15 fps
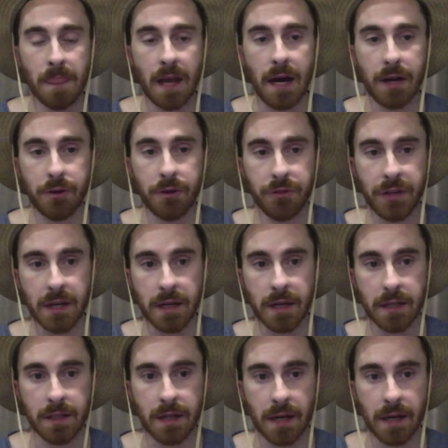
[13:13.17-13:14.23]
don't think I
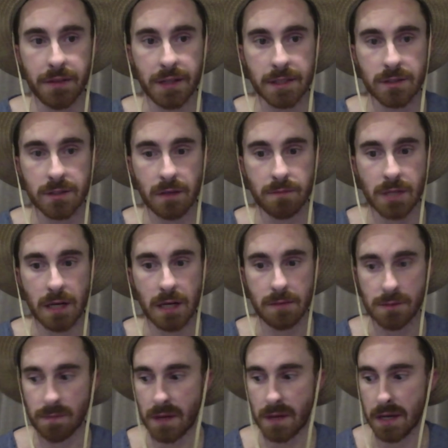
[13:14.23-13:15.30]
can. I think
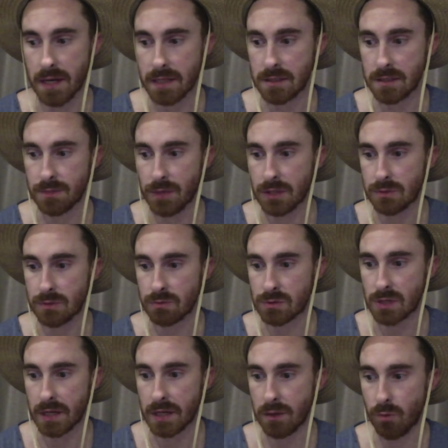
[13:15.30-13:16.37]
sometimes my headspace was
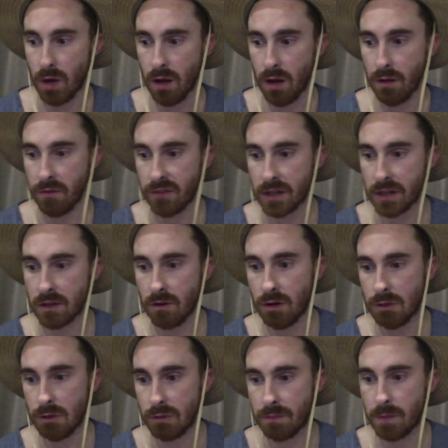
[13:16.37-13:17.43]
like, well, if I go
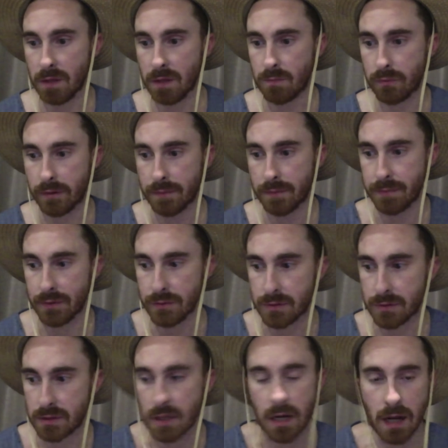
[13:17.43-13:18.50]
in with big boy
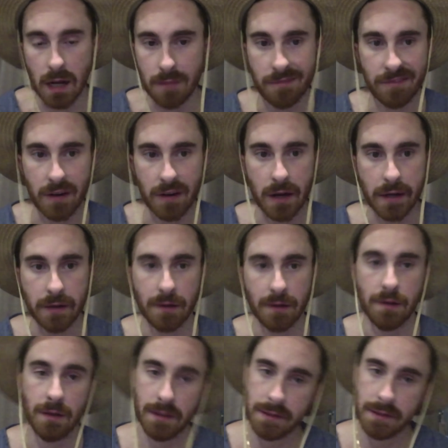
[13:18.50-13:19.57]
boosts, then I'm fine.
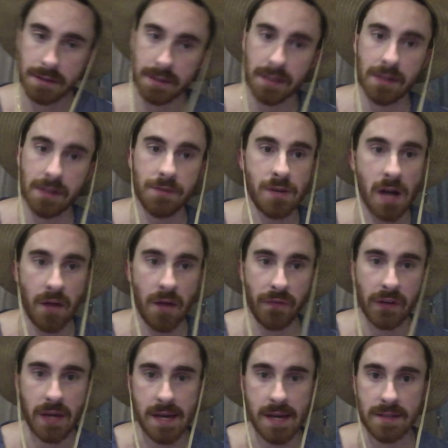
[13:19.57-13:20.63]
Not the
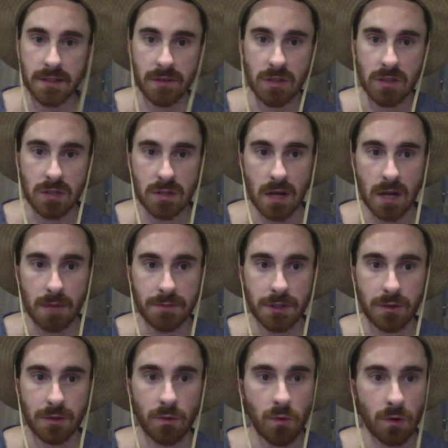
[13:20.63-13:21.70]
case at these top
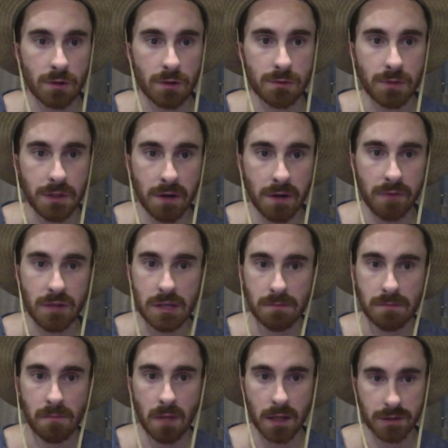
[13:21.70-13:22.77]
tier wars when you have these
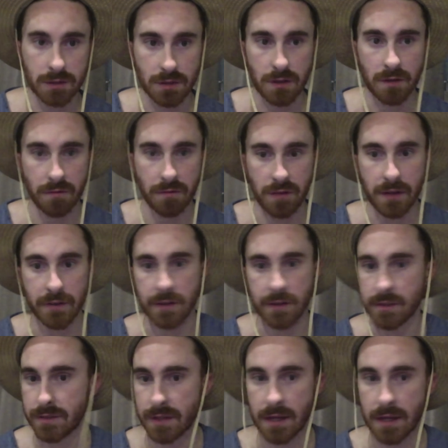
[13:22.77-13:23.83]
monster
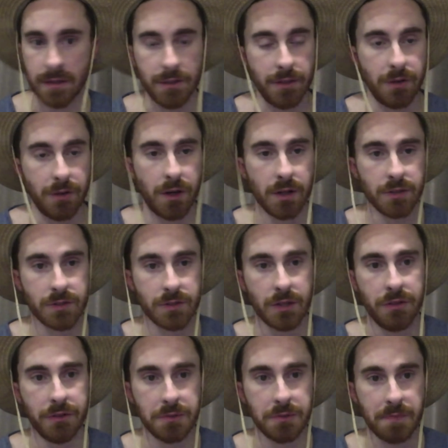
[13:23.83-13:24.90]
defenders that, you know, all of a
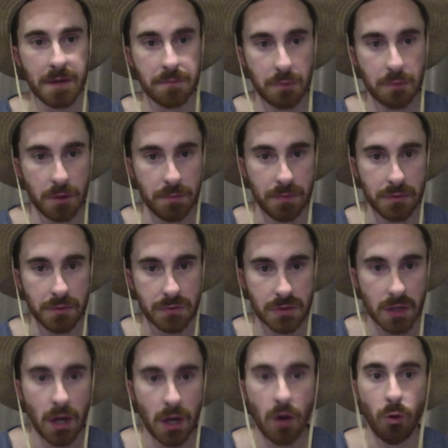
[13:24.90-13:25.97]
sudden those big boy boosts,
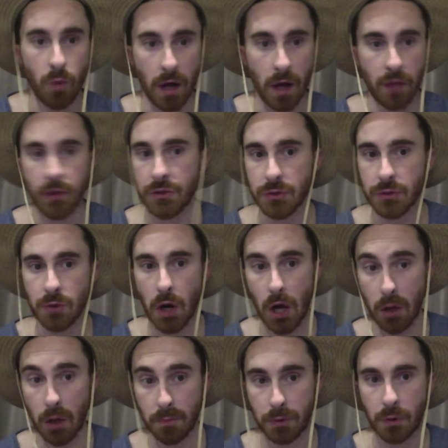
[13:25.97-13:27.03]
while they do
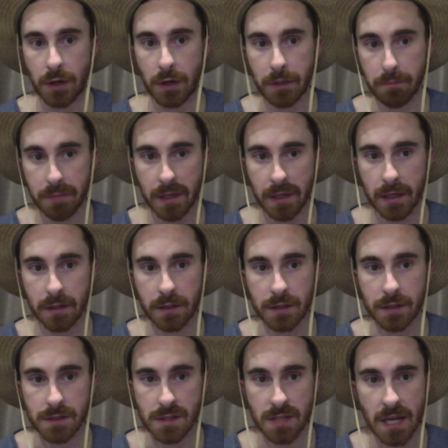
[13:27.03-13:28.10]
help quite a bit and
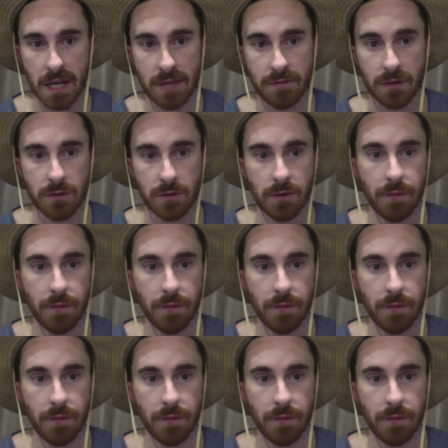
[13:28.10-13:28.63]
can save you,